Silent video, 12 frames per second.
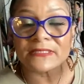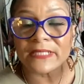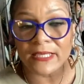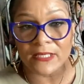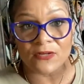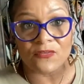
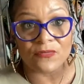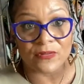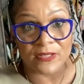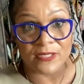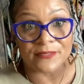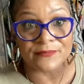take it over
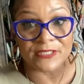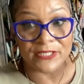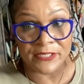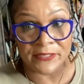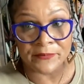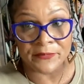there. You
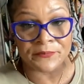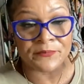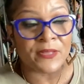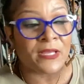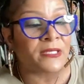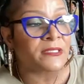hear me?
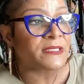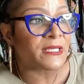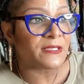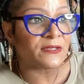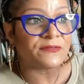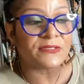
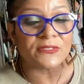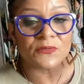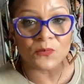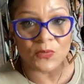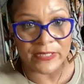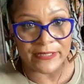Take it over to the
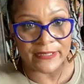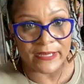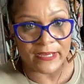whatnot